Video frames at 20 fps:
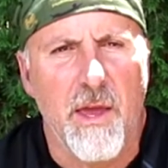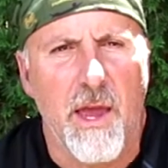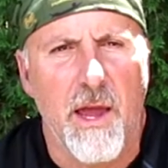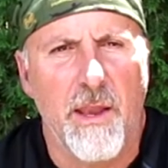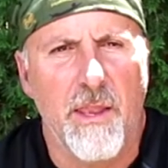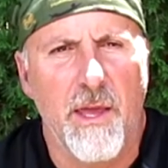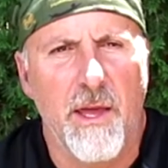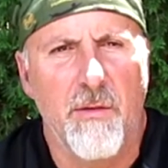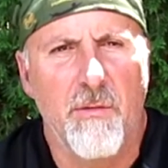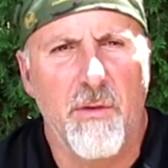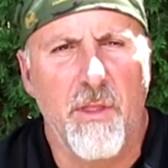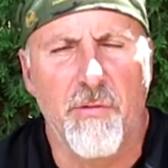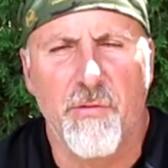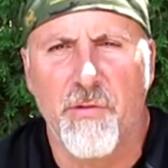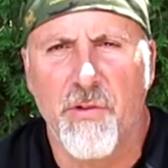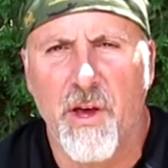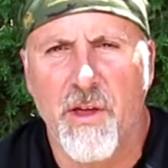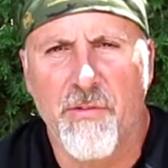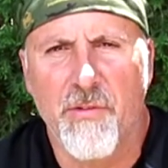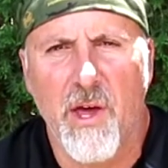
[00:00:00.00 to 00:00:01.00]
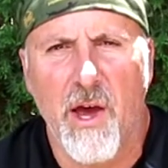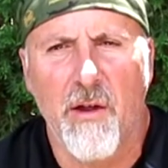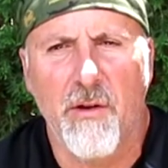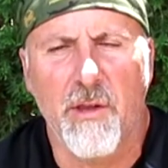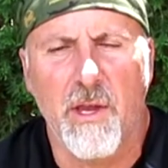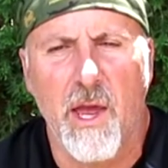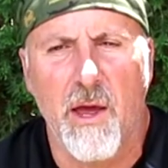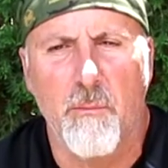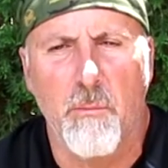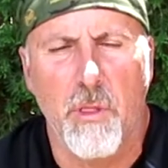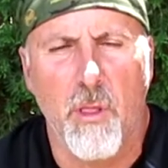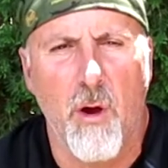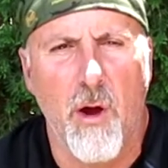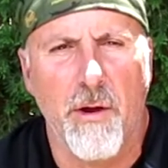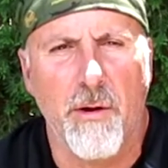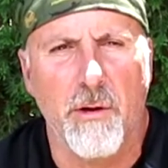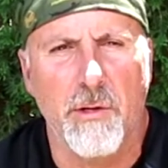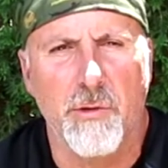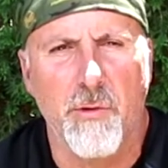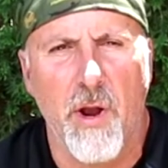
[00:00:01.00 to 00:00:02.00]
And then the sun's out, you got a
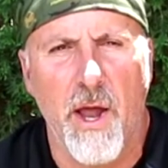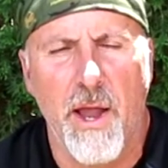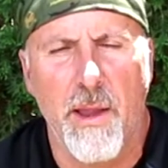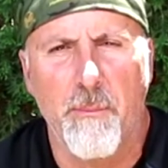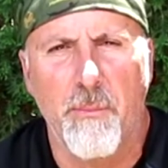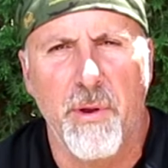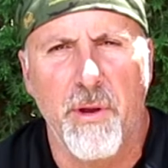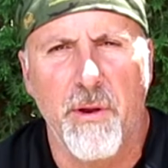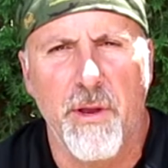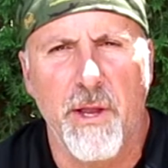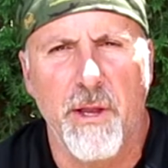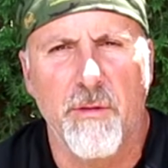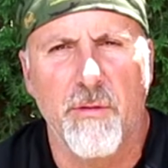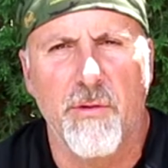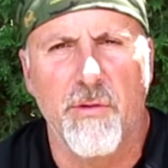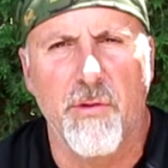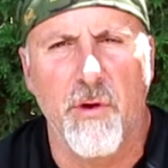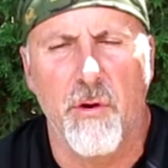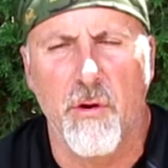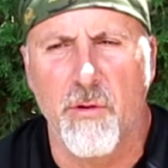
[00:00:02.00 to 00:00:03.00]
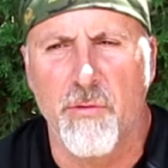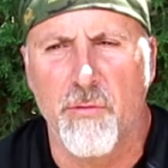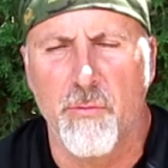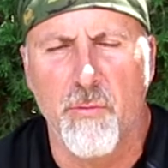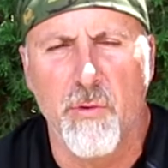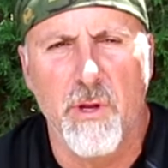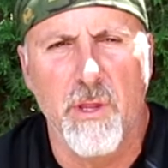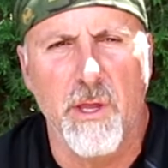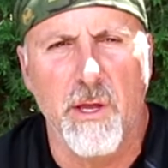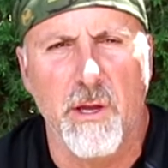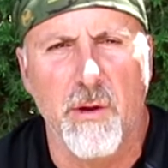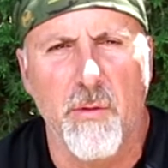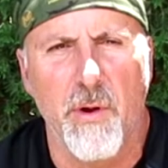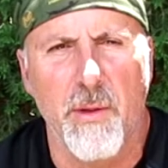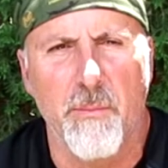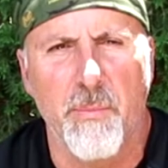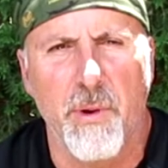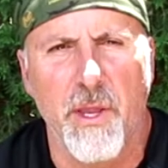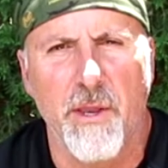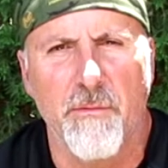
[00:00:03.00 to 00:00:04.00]
longer drying period, so it's really a
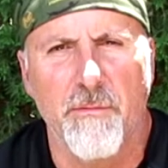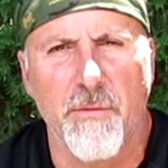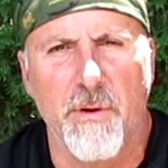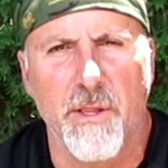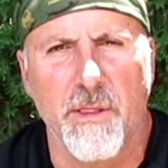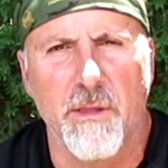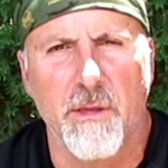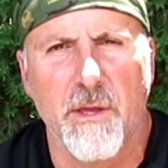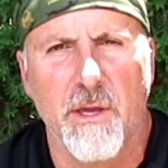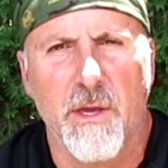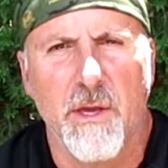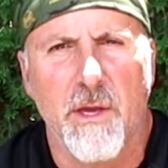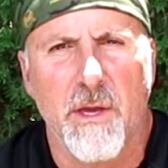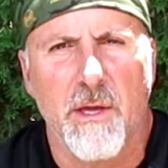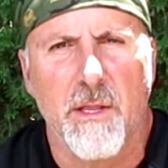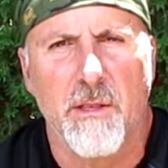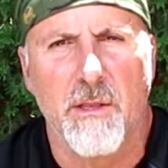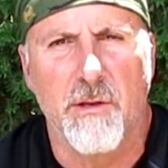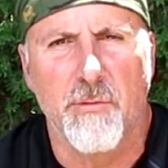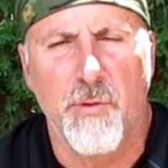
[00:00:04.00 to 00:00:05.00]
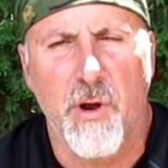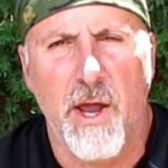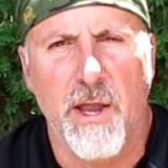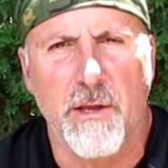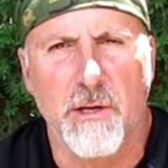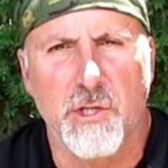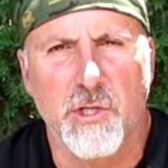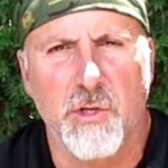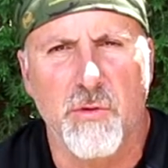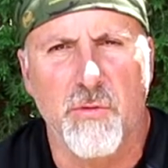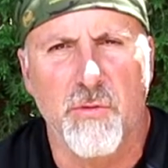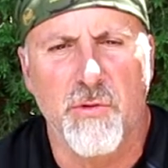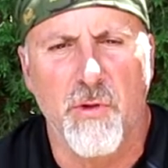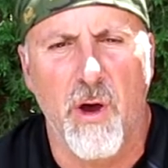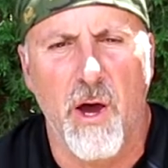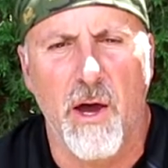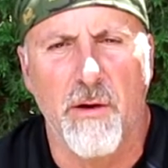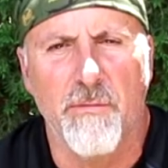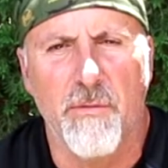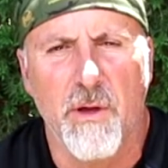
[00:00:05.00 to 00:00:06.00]
great benefit to dry your shoes
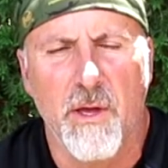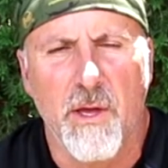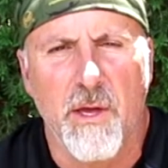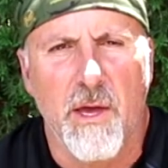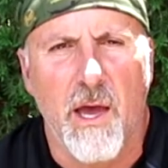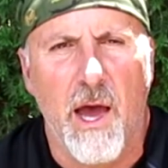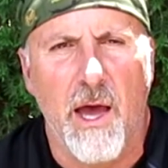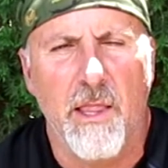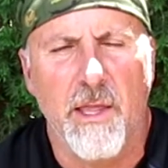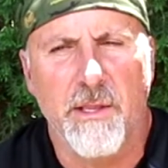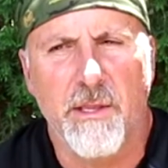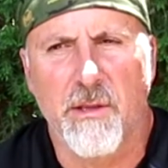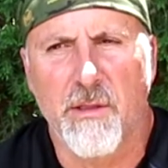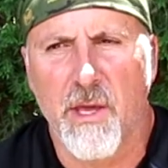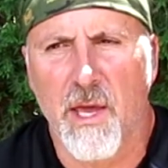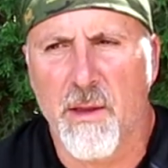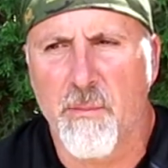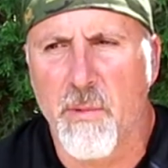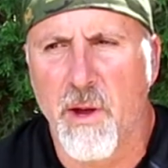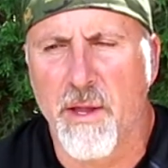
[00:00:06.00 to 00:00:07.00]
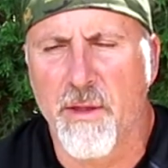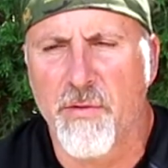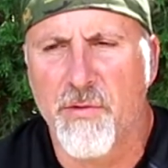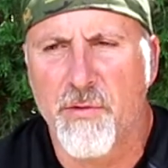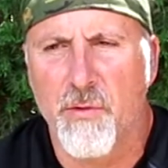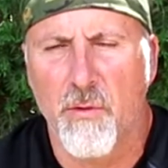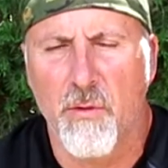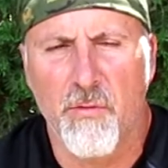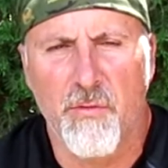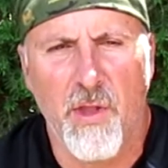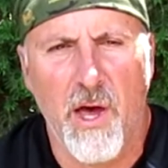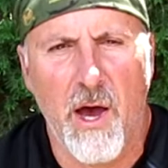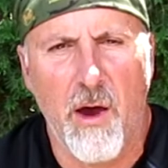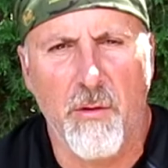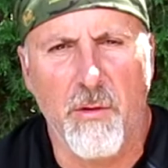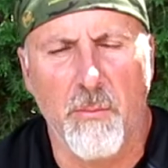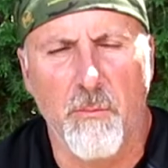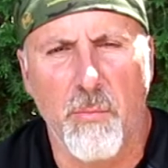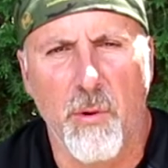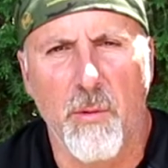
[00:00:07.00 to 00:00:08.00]
off. I like to take my insoles
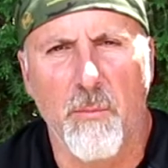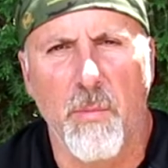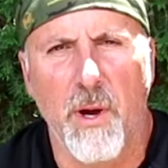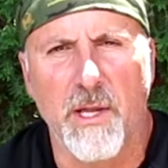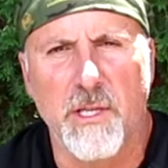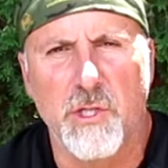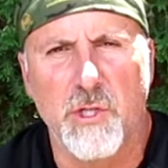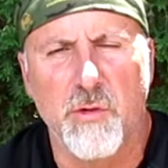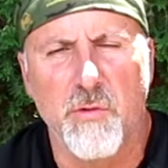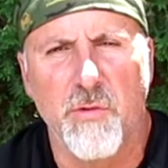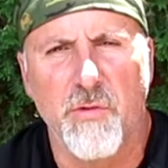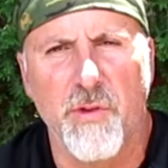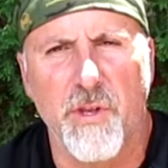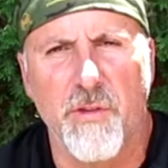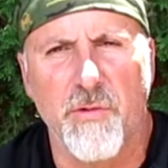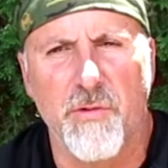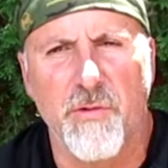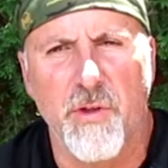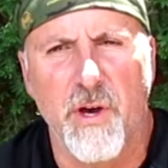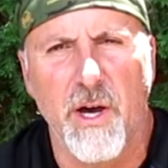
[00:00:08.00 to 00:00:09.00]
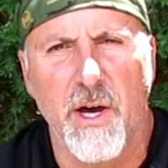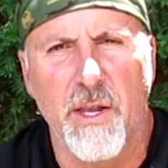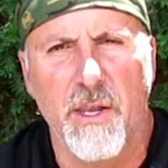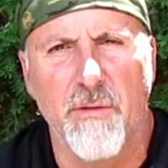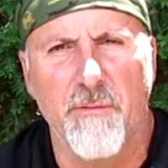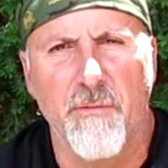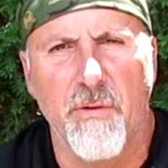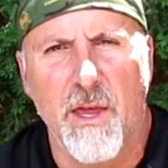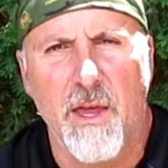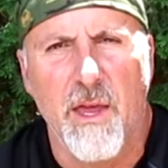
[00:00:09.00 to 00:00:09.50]
out and put my shoes in the sun